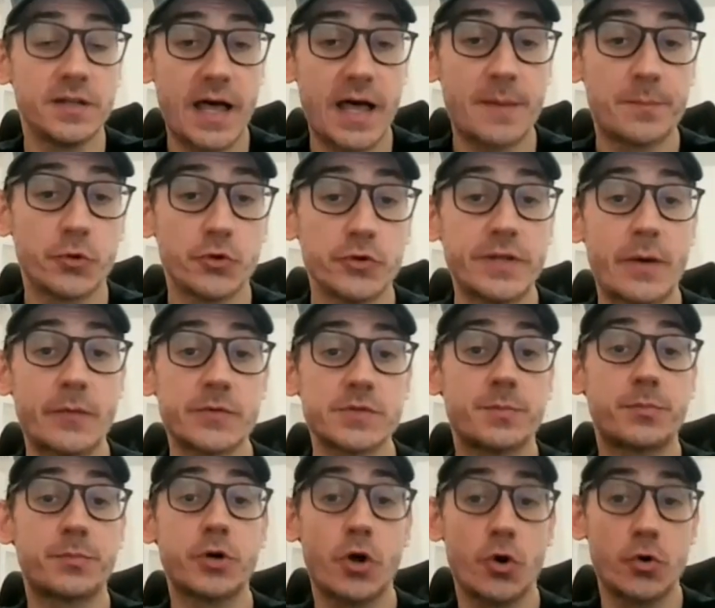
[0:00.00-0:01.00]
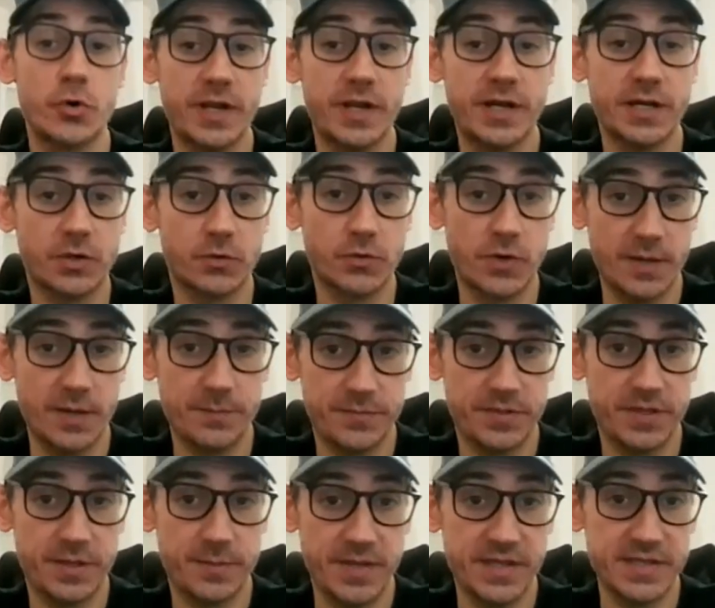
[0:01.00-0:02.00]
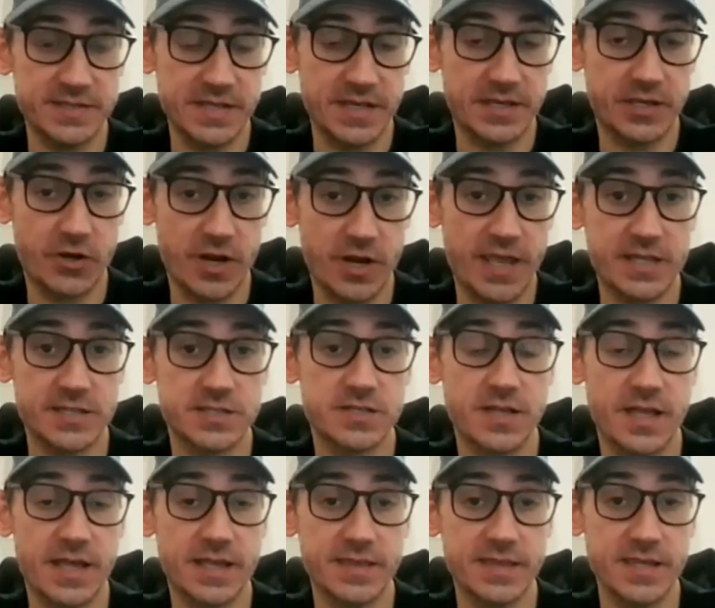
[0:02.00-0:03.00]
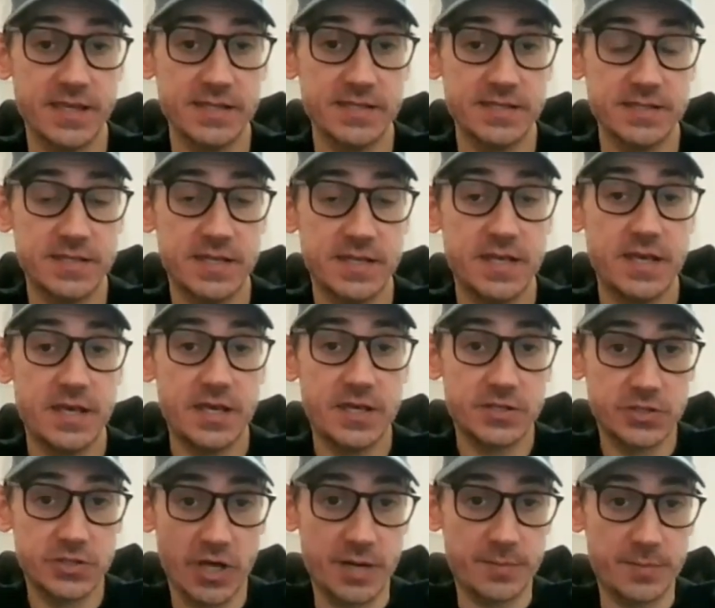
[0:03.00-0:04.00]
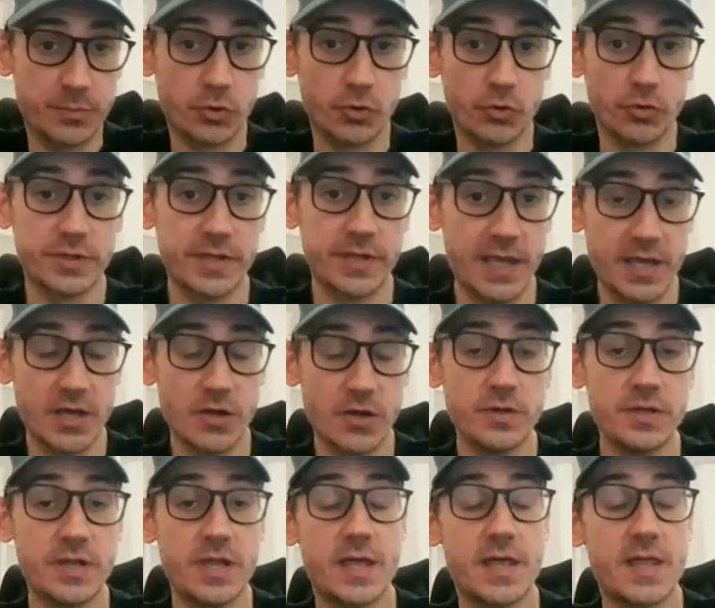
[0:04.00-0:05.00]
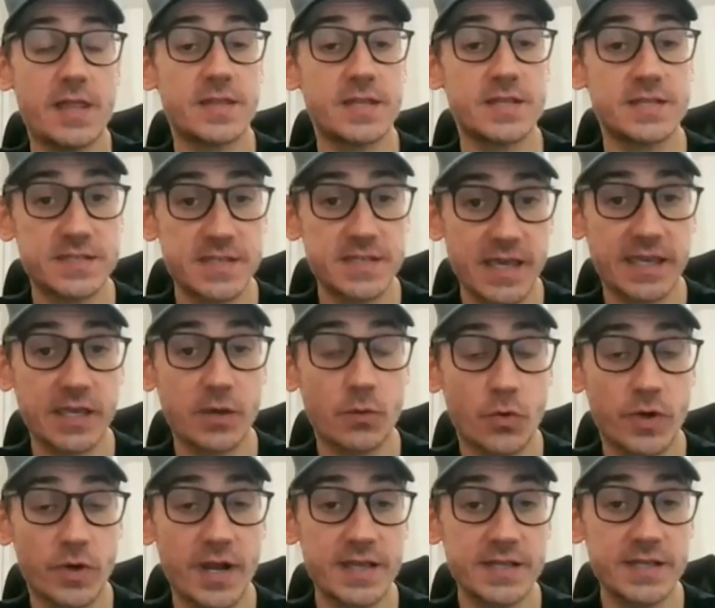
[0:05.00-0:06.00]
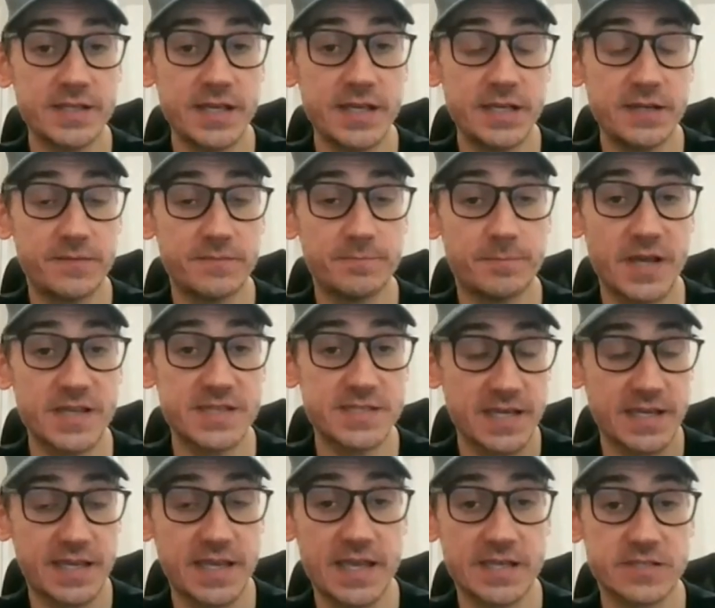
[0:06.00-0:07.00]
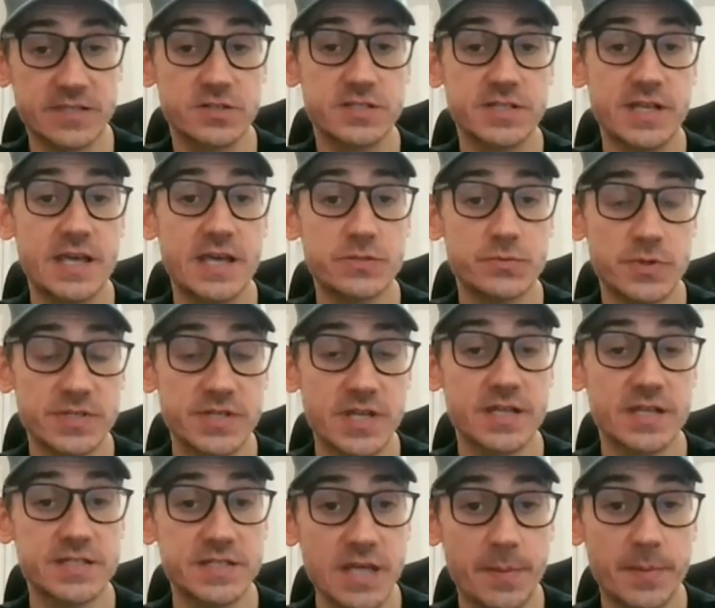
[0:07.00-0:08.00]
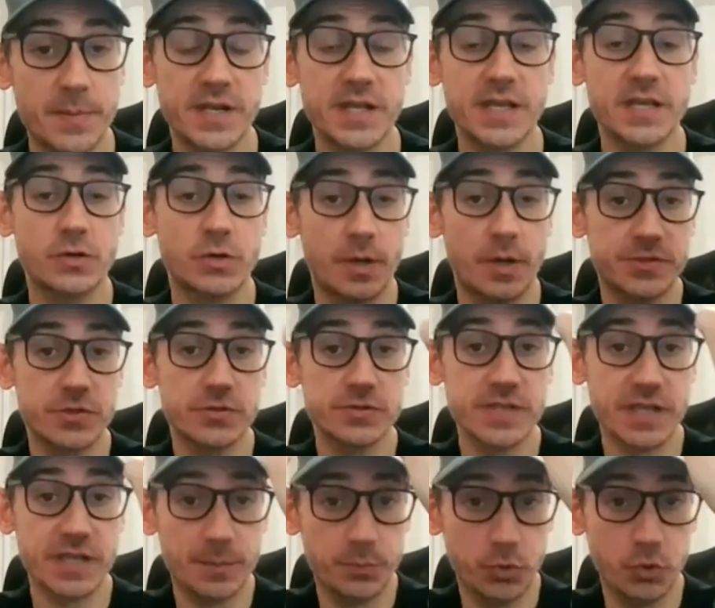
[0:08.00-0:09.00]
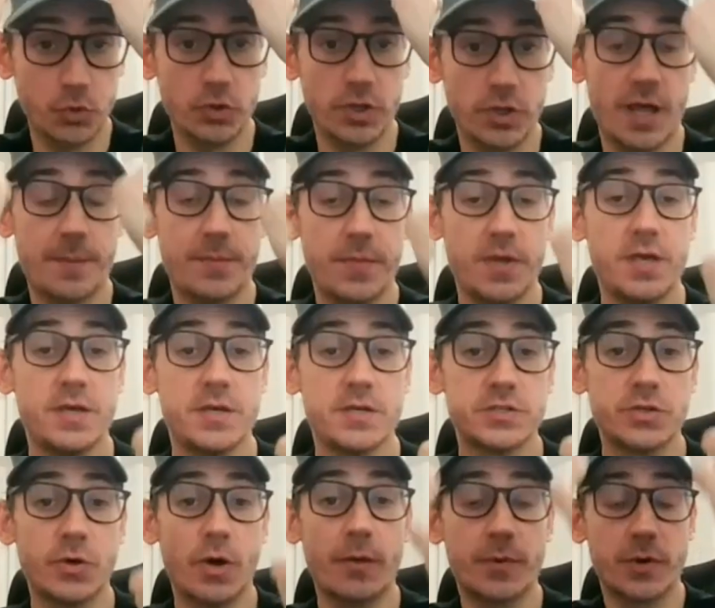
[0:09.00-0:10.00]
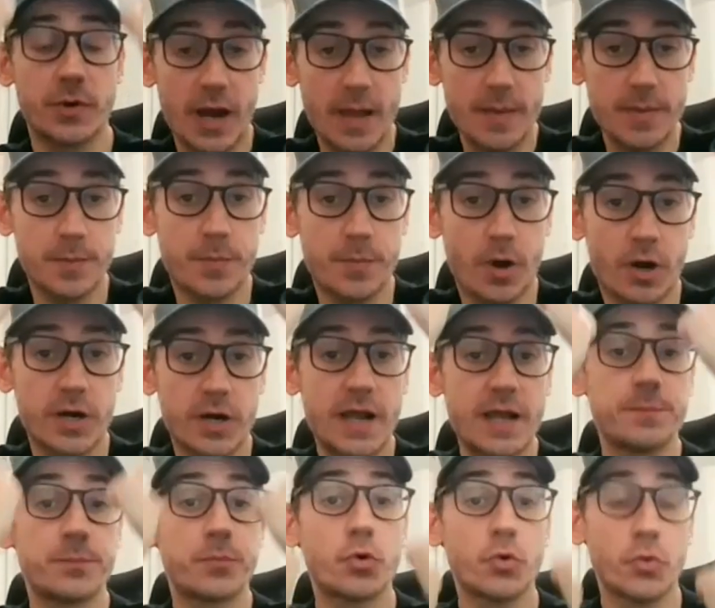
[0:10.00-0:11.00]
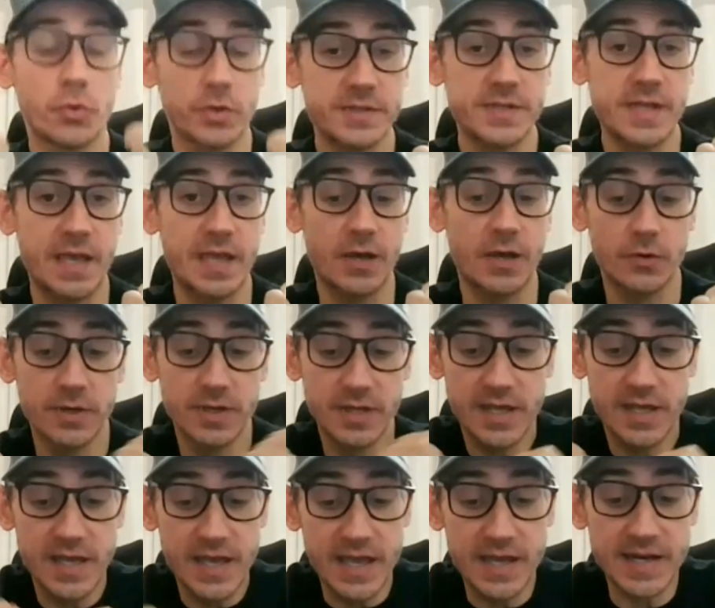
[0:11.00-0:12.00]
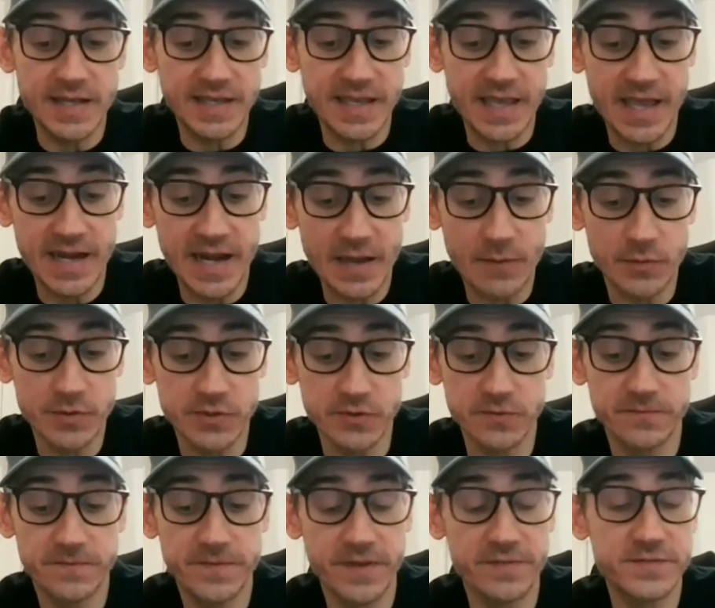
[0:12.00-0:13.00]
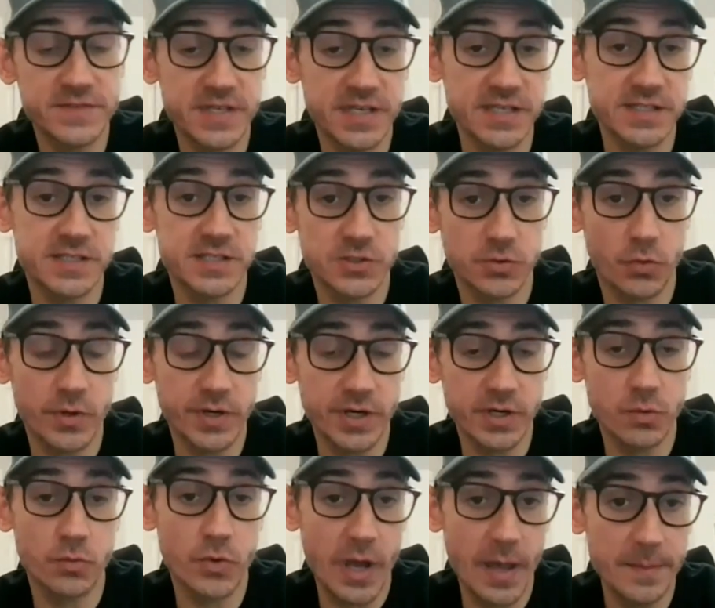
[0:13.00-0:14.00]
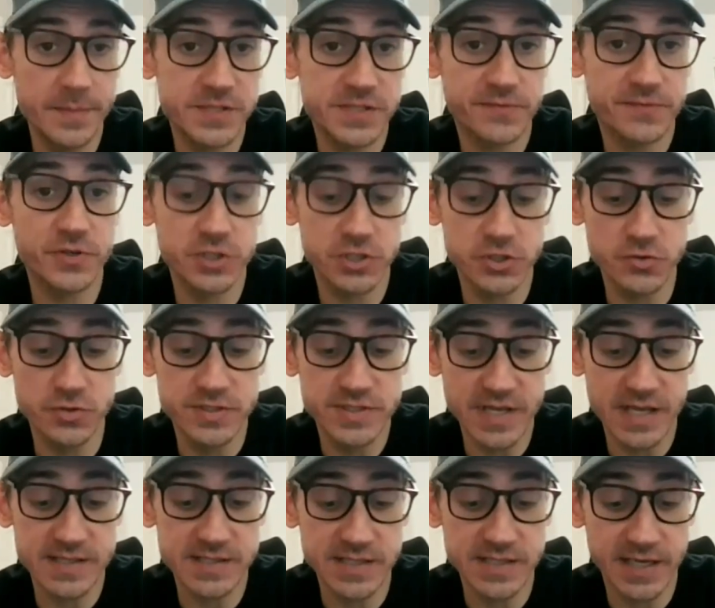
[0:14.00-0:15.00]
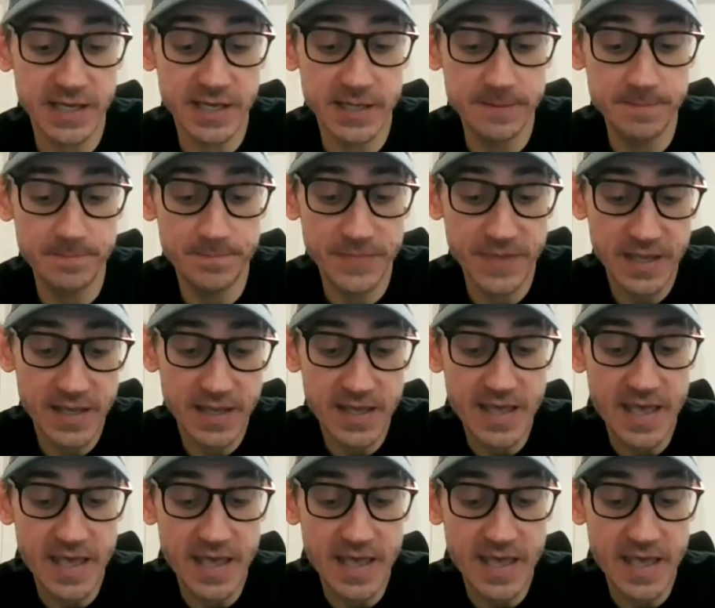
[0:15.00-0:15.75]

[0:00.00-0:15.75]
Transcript: Lat pull down was a pronated grip. It means like your hands are like this. So i pulled pull down. The second one I did, my second exercise was a supinated grip. So it's like a pull up. So I would grab the bar and I'd pull it down. And again, I would do 15 to 20 reps for two sets again.